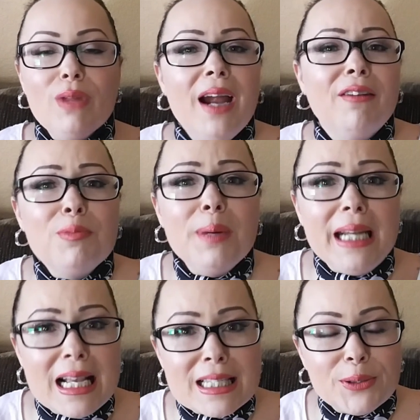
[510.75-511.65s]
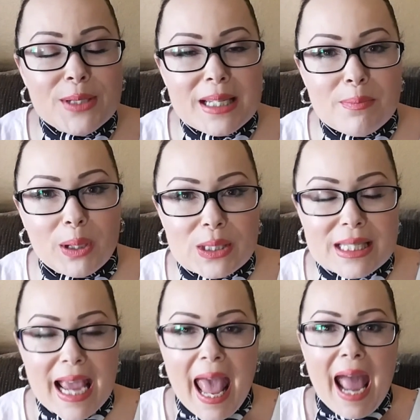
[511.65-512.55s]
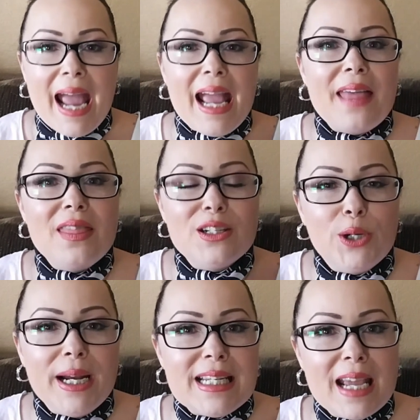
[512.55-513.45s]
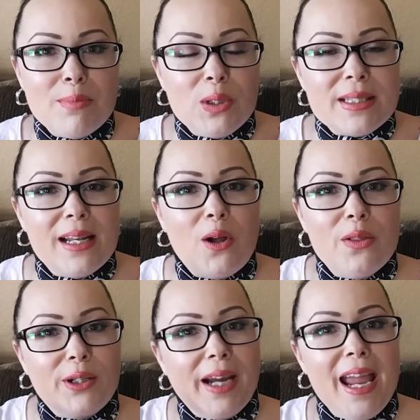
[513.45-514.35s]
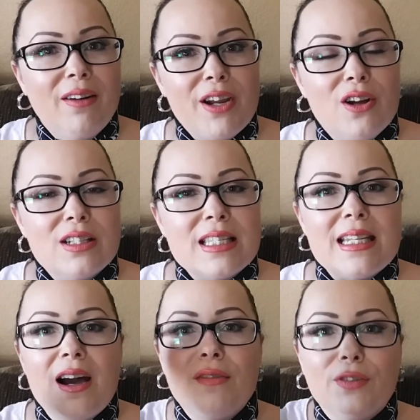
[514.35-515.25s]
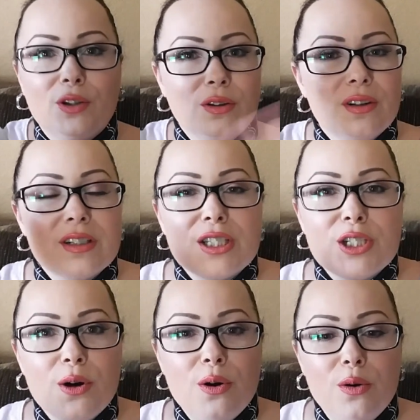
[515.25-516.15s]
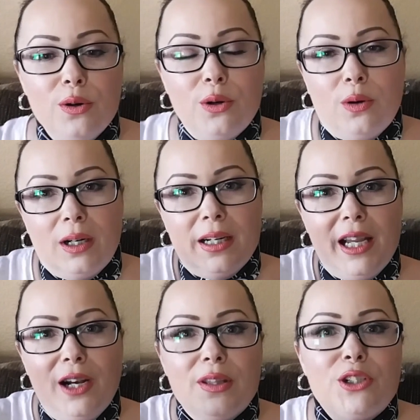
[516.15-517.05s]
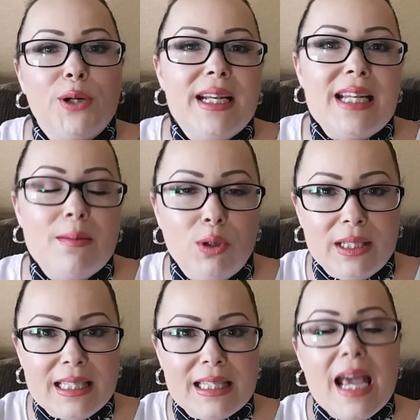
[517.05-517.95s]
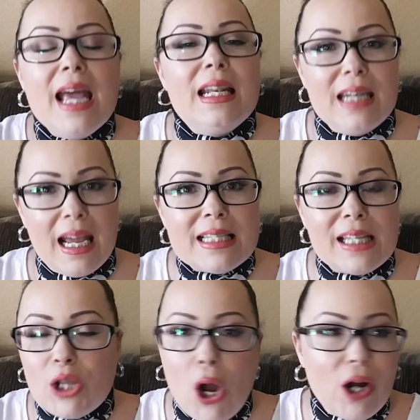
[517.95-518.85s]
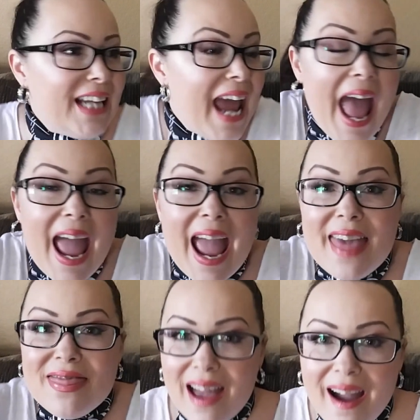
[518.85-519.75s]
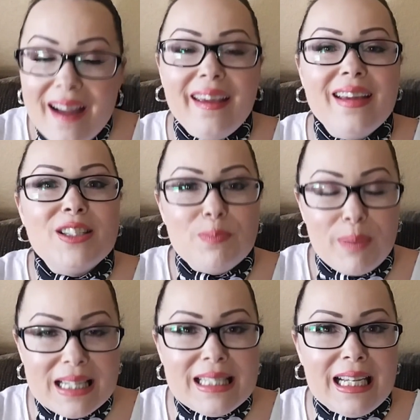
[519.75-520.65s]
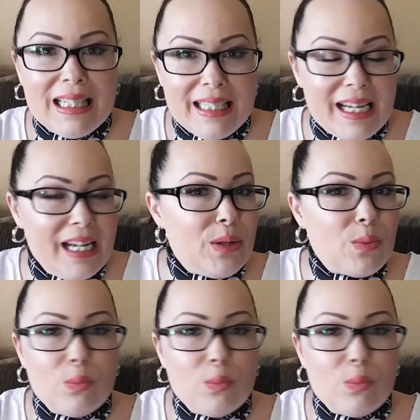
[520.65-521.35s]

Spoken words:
Everybody has their seatbelts, and the tray tables and all their carry-on stuff are stowed, or, you know, the tray table is nice and locked. And that is basically it.